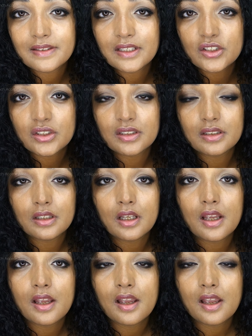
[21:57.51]
session,
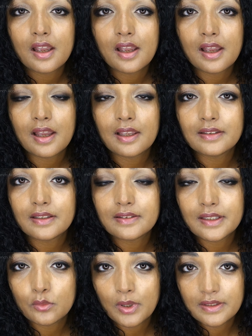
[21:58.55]
as I
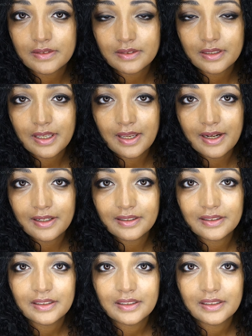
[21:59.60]
said, once a year.